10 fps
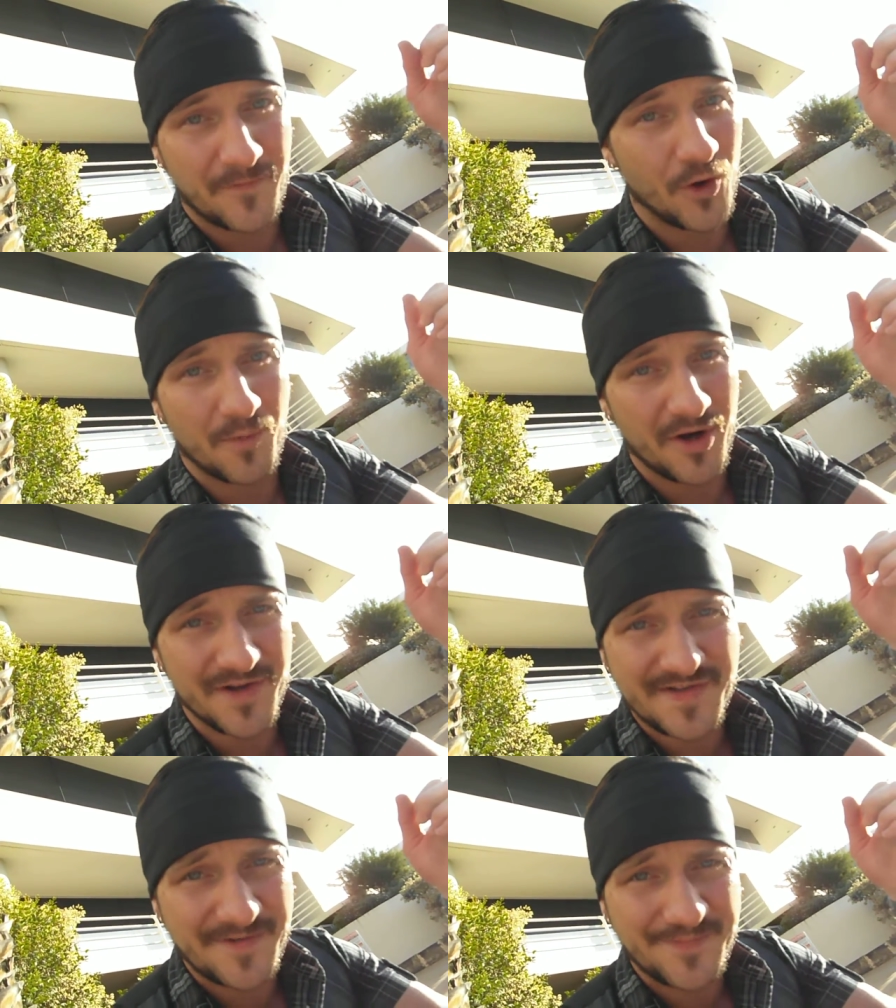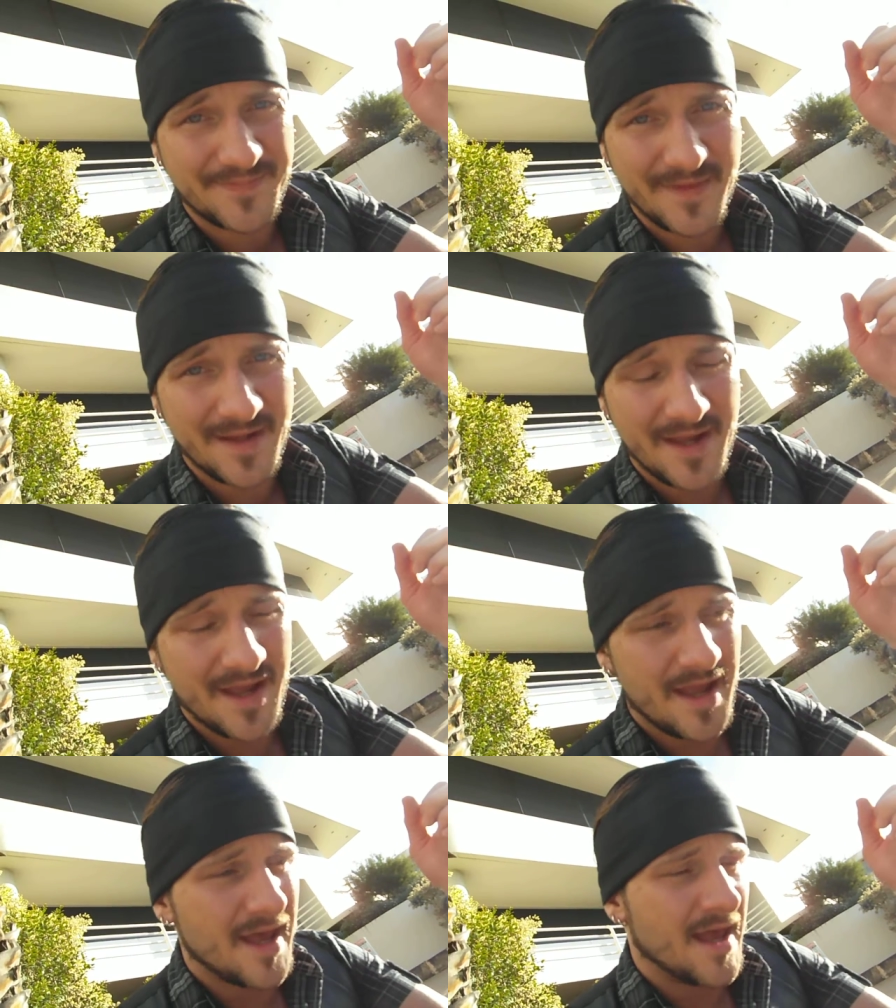foremost.
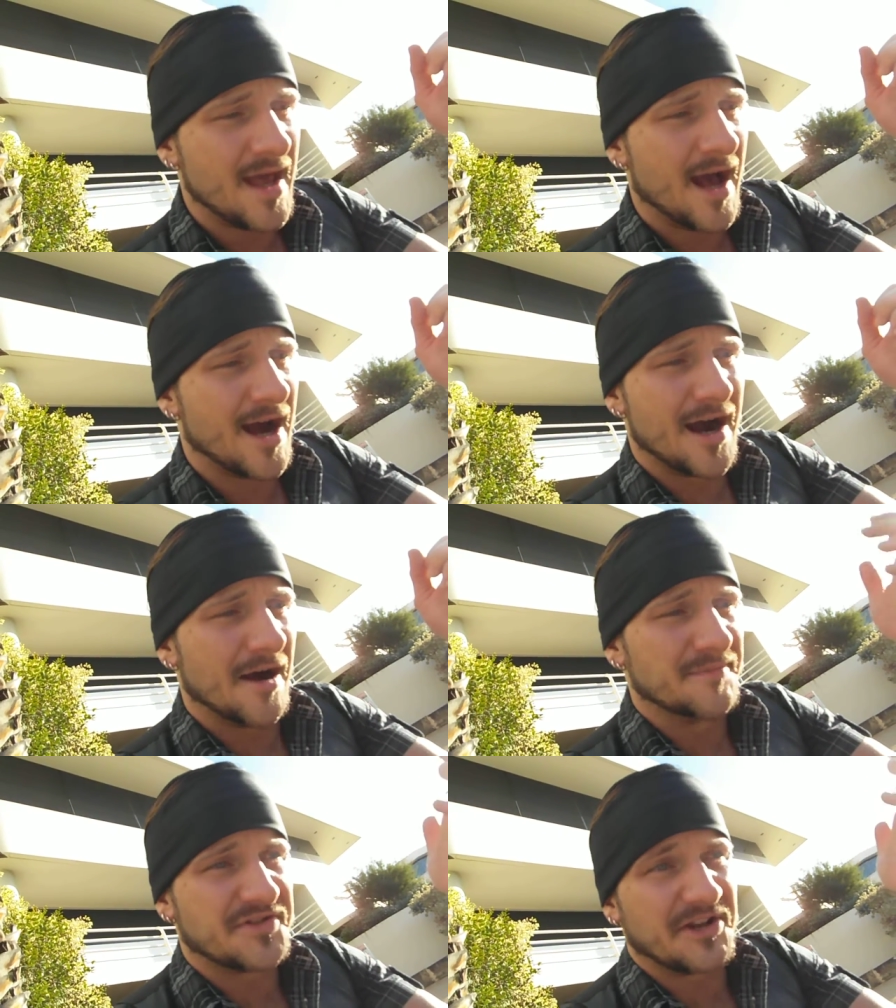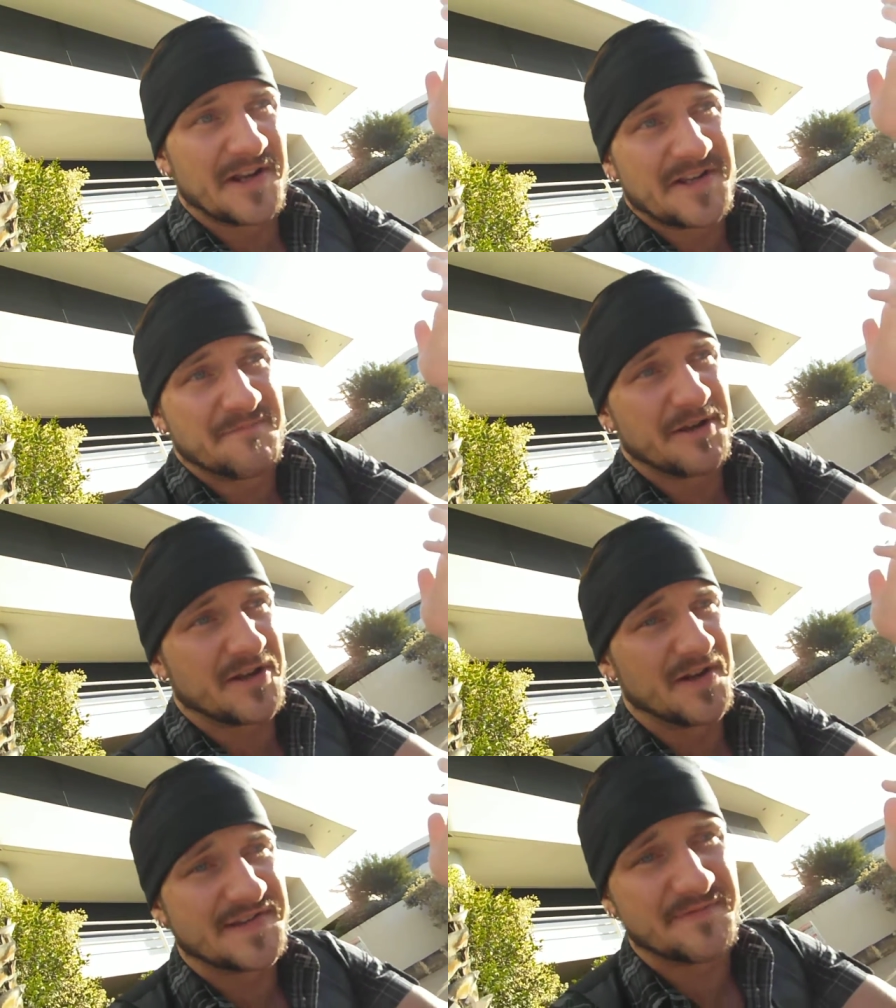Um, just
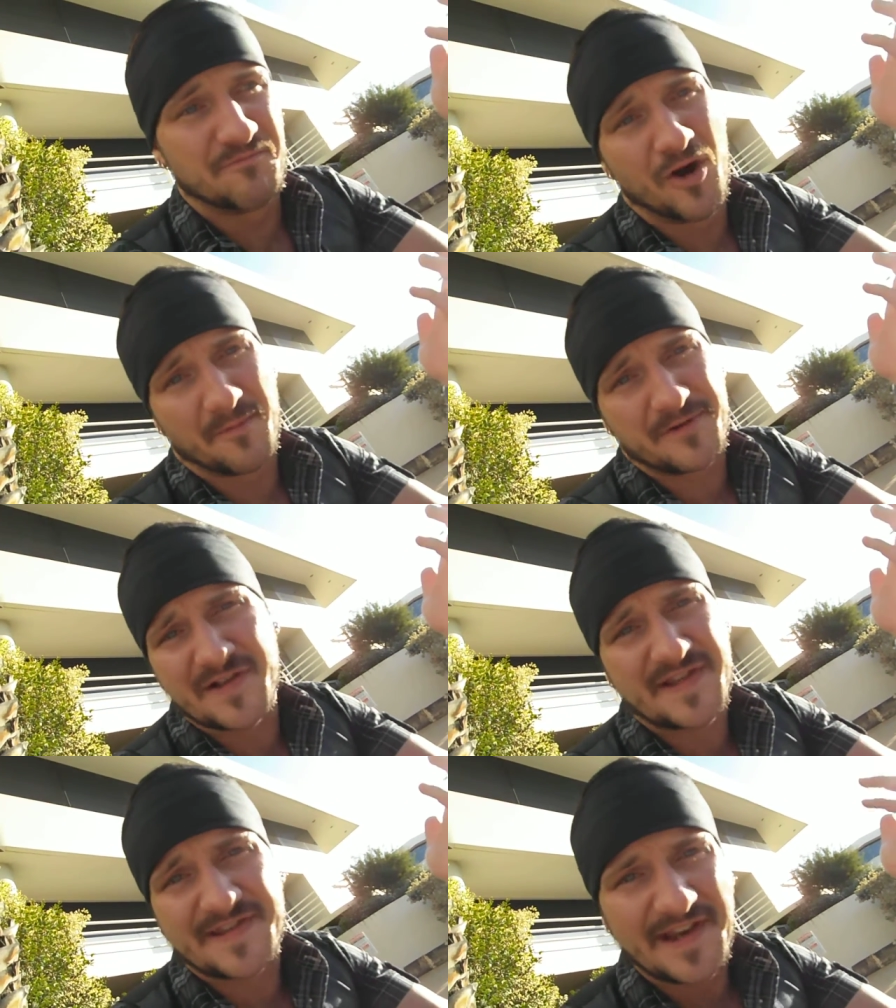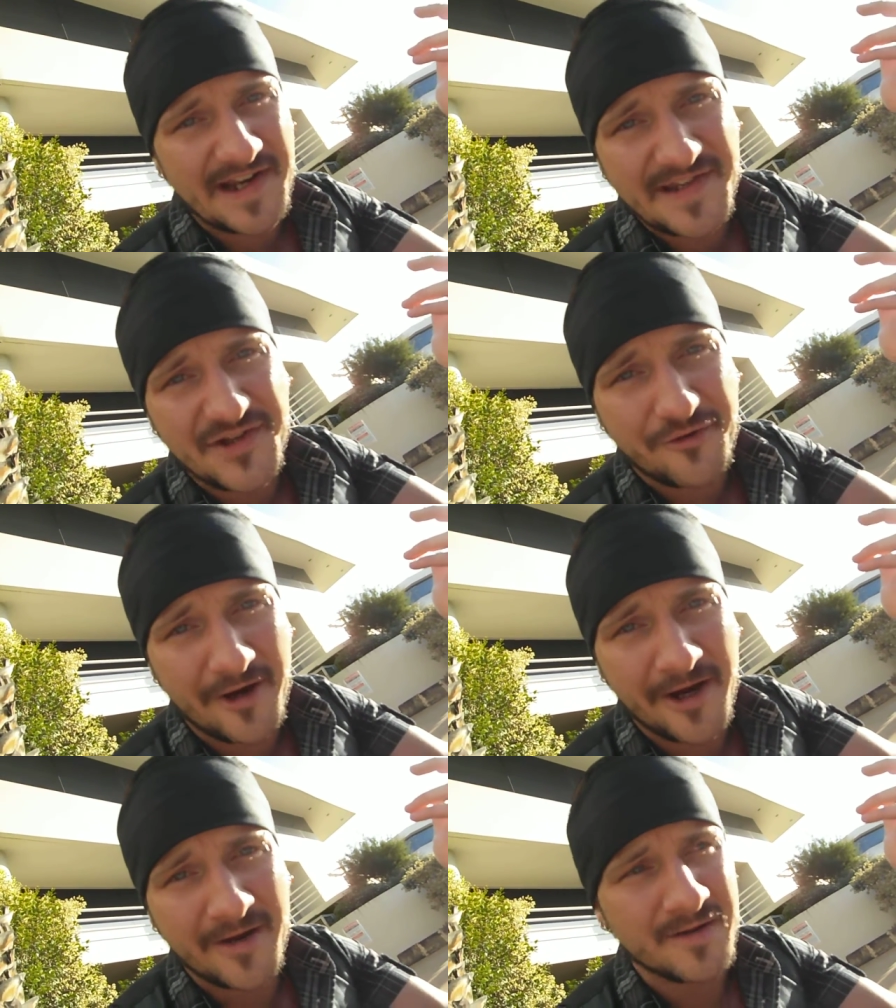because what? Because the sex is
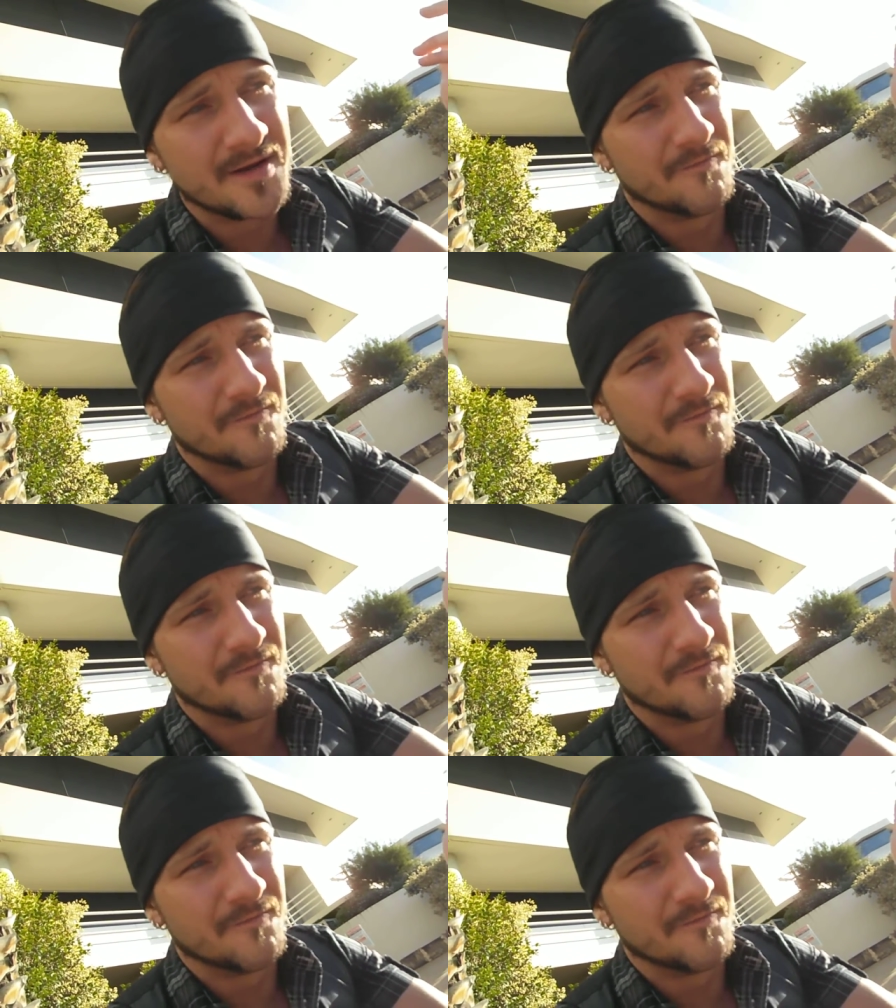great?